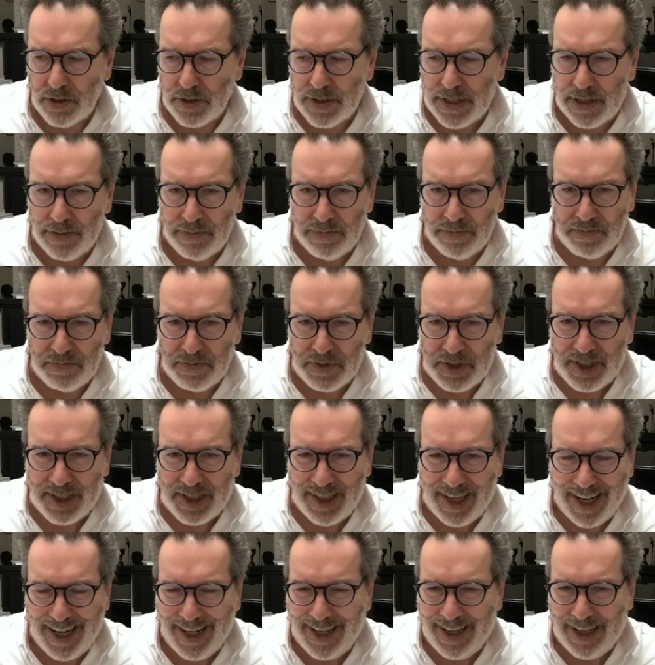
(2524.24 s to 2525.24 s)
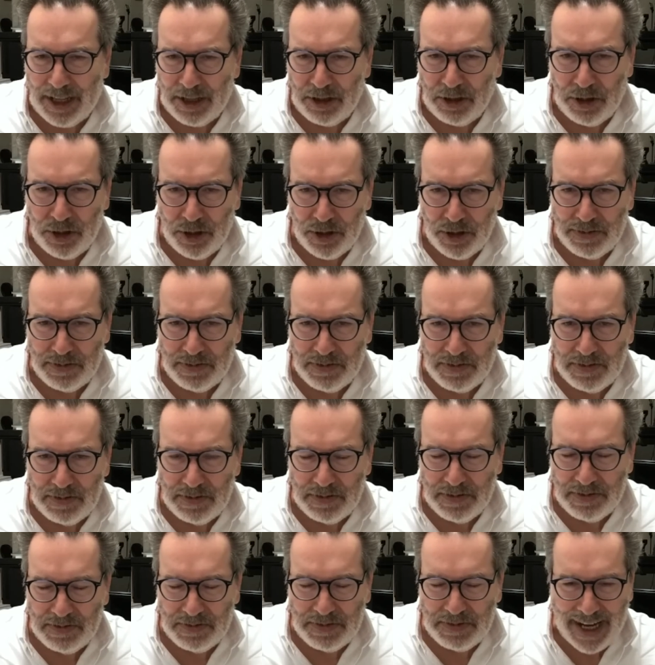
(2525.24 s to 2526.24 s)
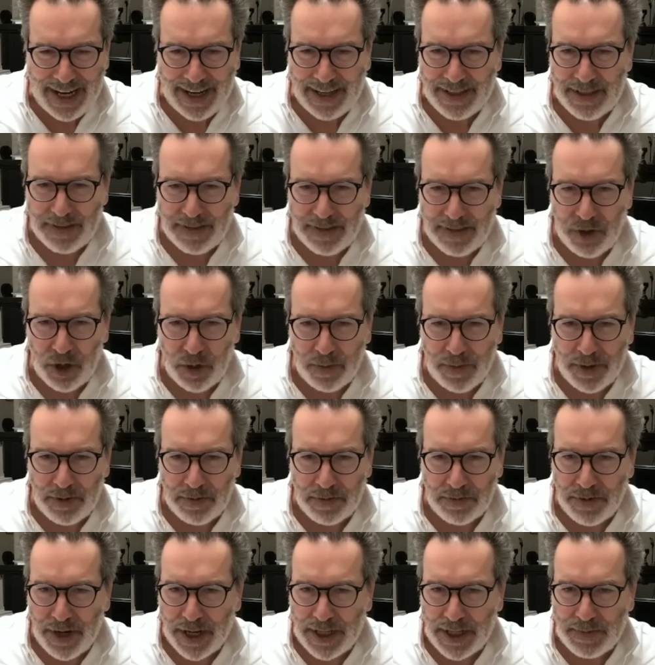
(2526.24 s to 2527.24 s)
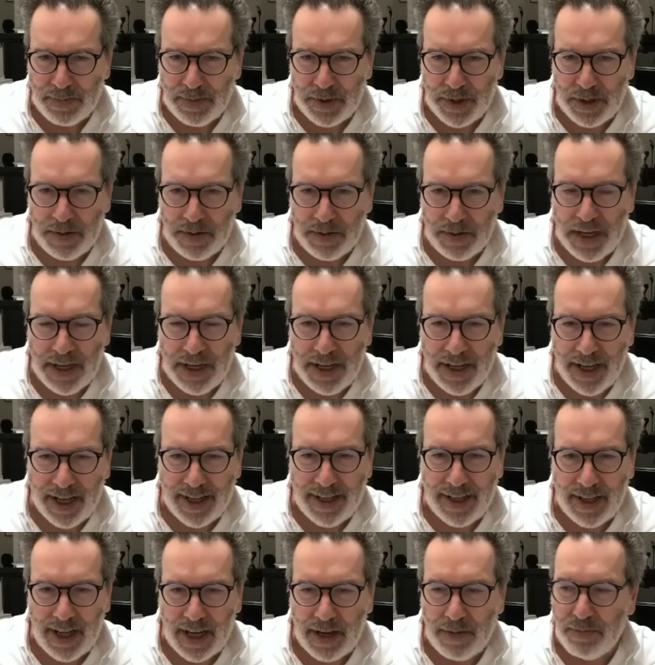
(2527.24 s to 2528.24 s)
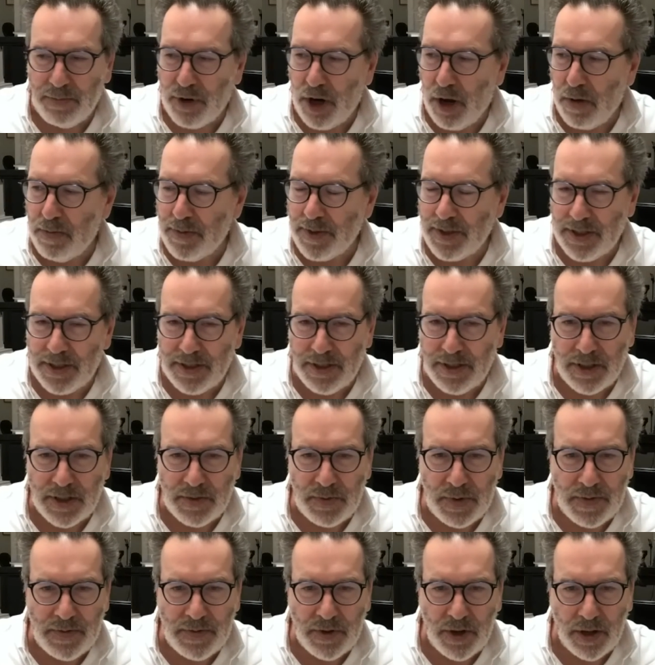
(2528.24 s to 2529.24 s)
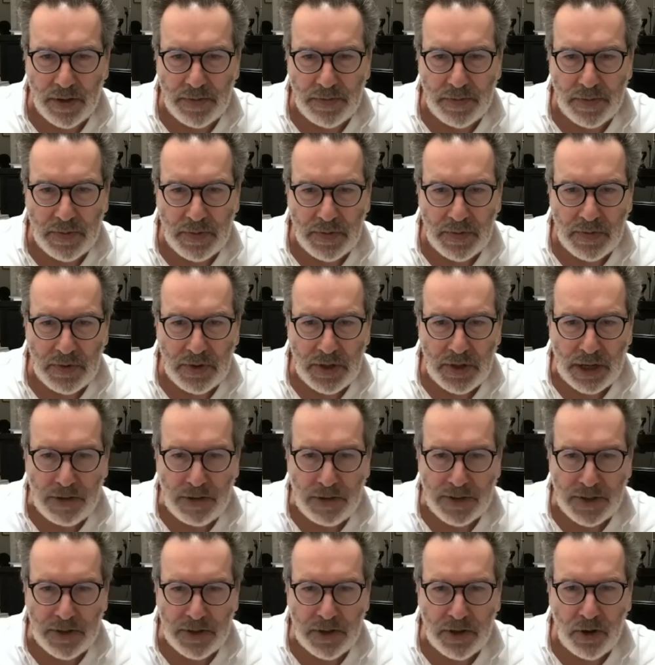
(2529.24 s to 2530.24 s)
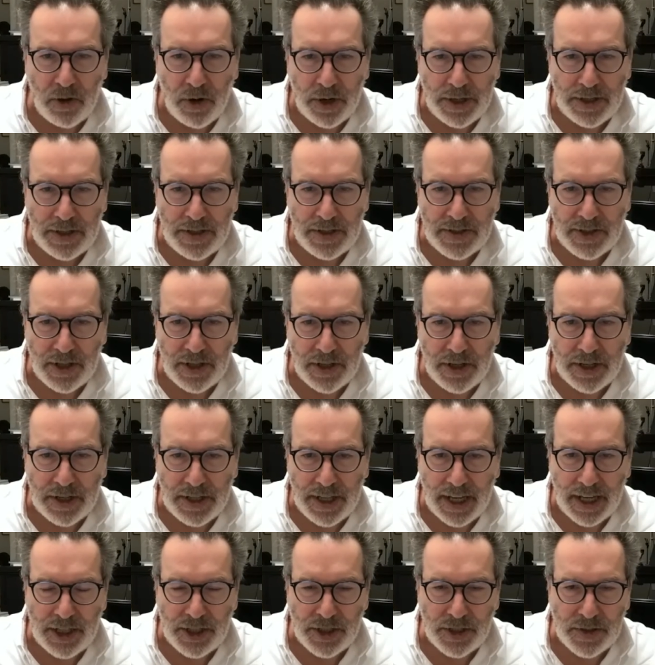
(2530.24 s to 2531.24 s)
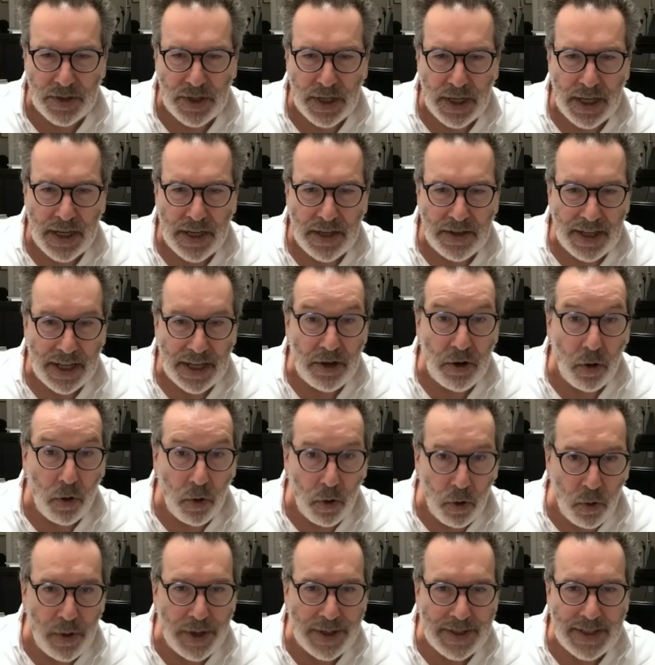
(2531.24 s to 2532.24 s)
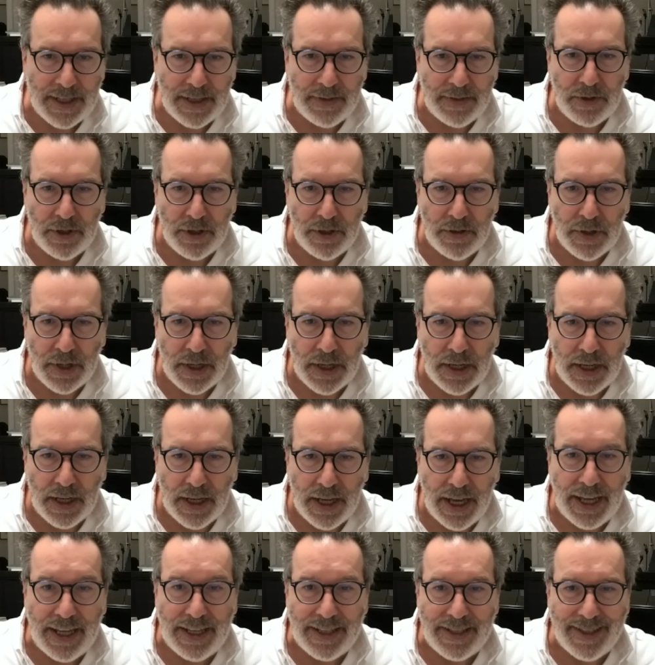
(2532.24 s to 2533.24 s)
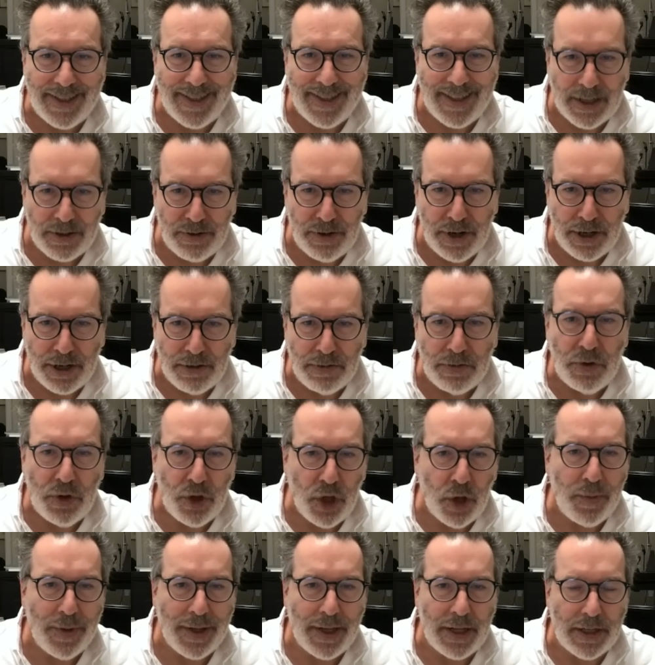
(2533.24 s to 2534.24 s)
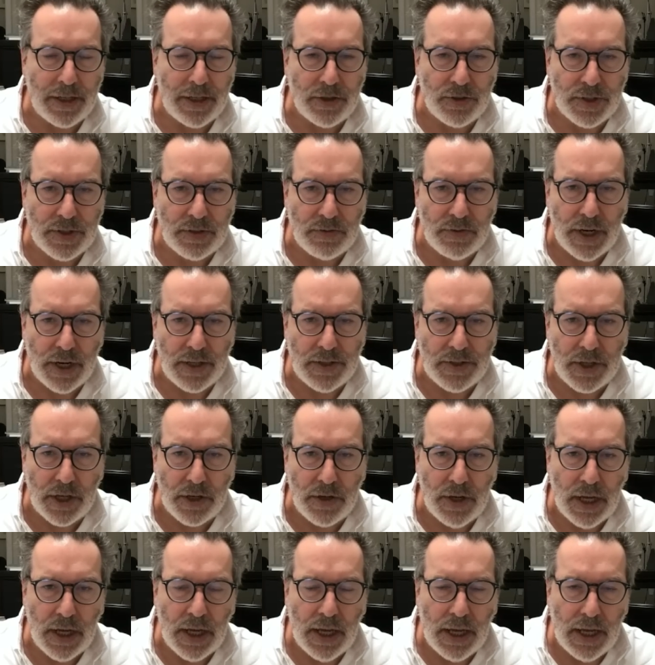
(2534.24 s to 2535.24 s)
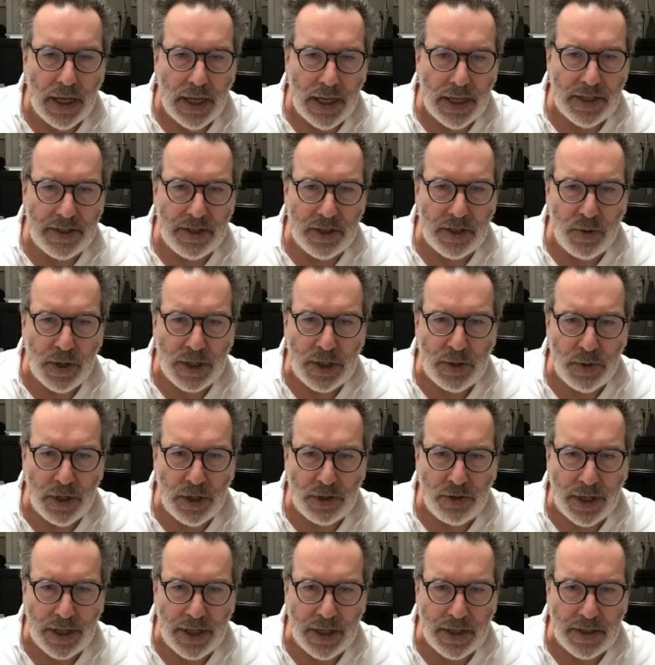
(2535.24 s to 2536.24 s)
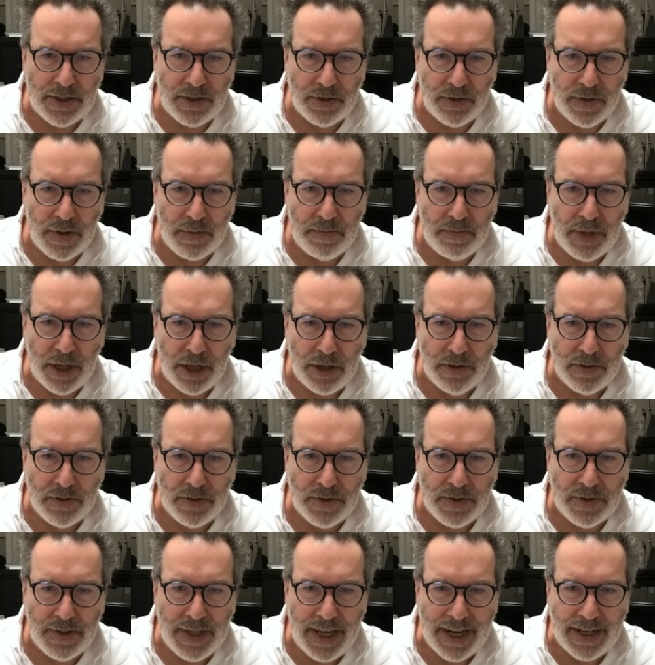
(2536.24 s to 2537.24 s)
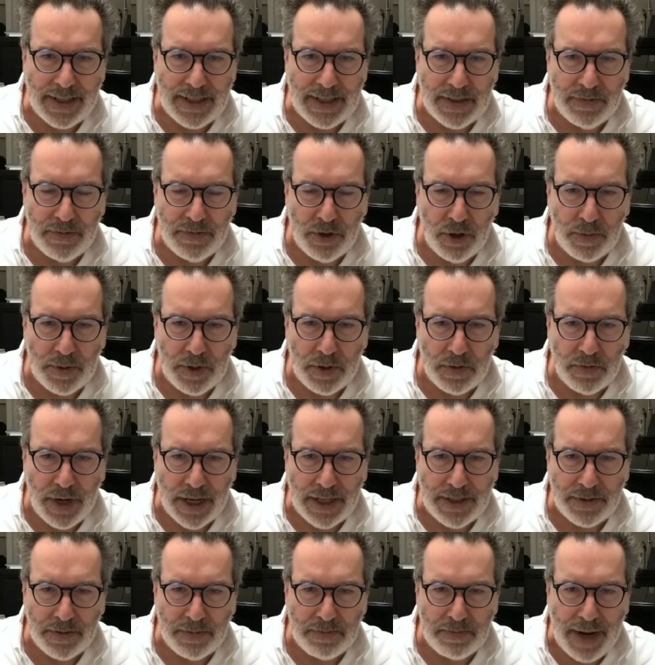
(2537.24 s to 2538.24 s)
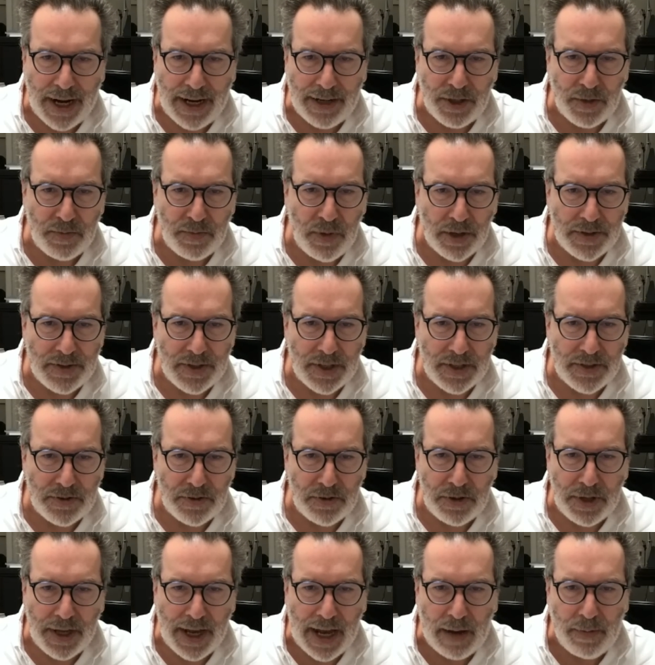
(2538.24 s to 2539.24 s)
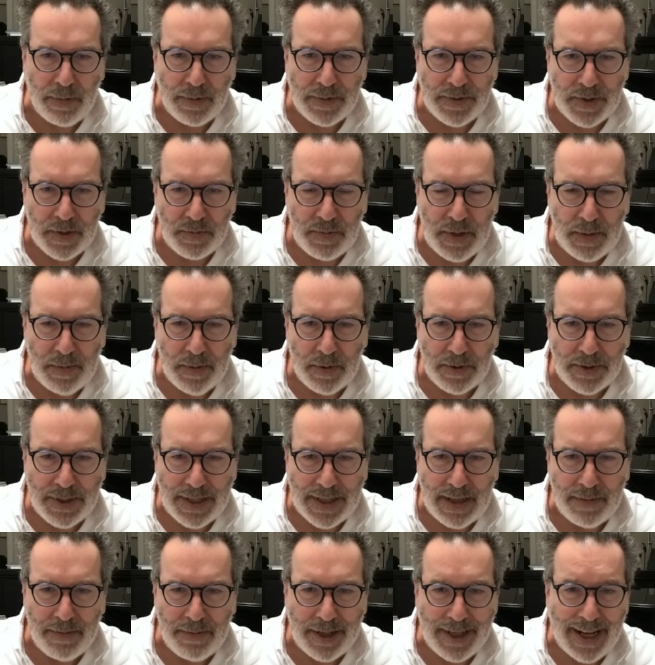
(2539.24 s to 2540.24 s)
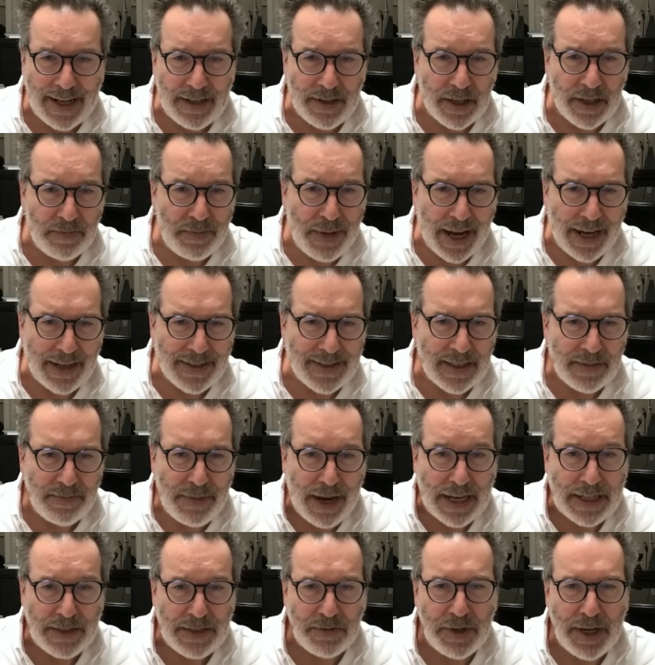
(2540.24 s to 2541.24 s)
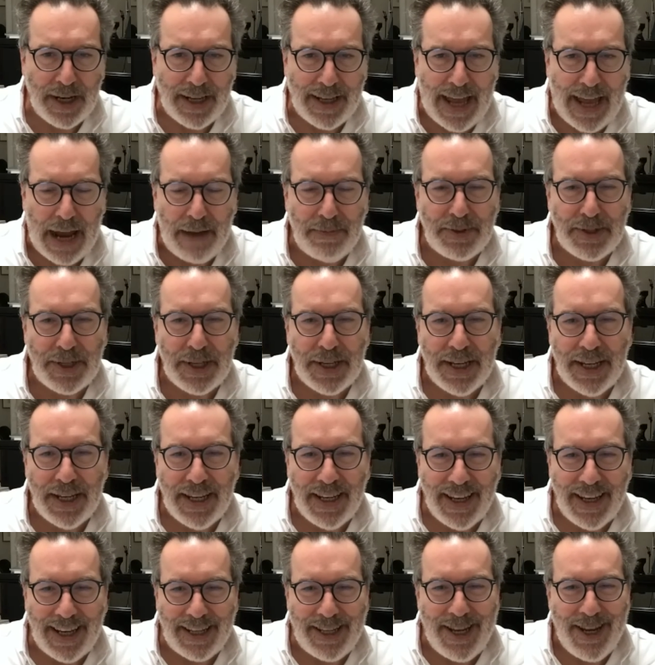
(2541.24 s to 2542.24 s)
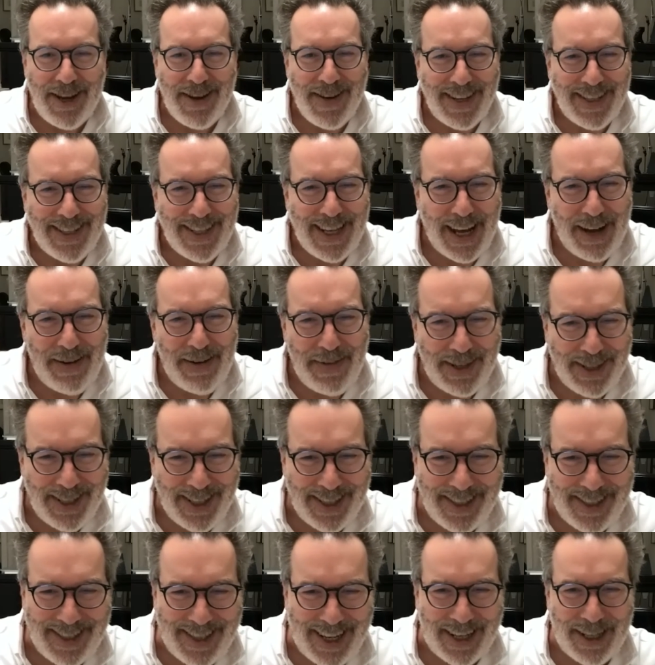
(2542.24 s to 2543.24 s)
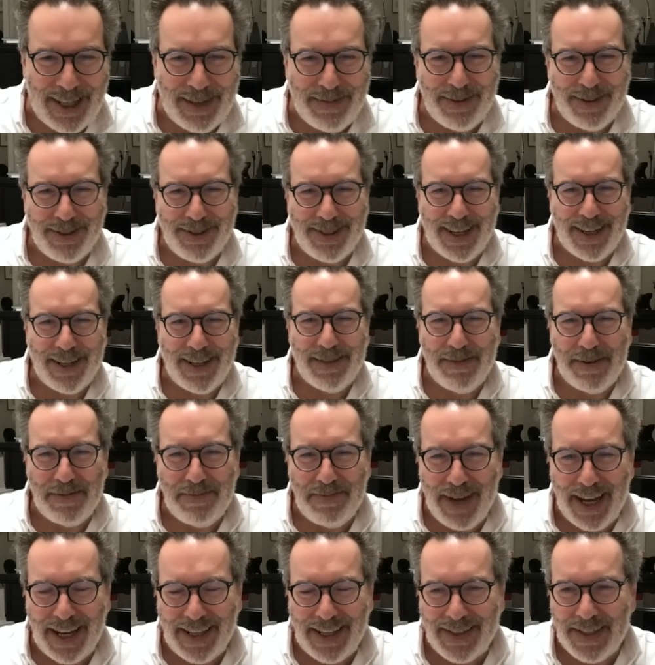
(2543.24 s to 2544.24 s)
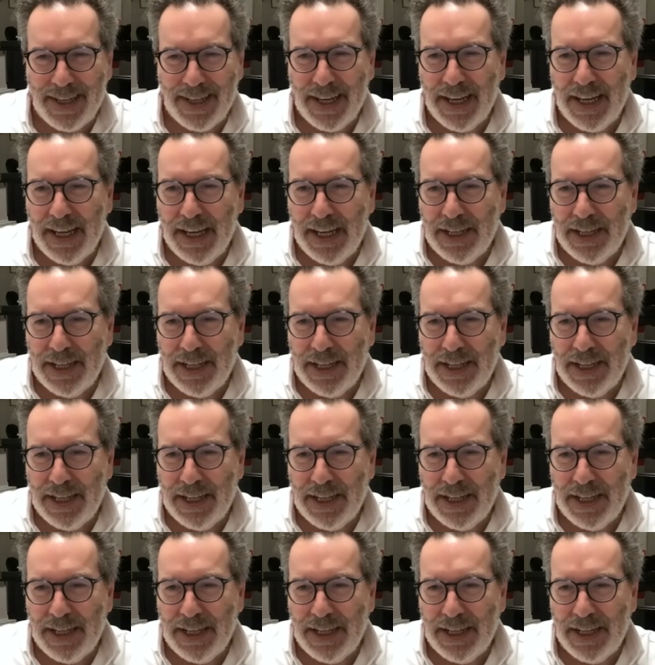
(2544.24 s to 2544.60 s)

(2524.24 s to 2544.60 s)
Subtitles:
can have slightly negative nominal rates, but the underlying problem is that as long as we've got notes and coin in circulation, they always give you a zero nominal interest rate. So in a situation where you try to sort of impose negative nominal rates on bank deposits, all that happens is people will take their money out of the banks, and the banks will collapse, and you end up in a terrible, terrible mess.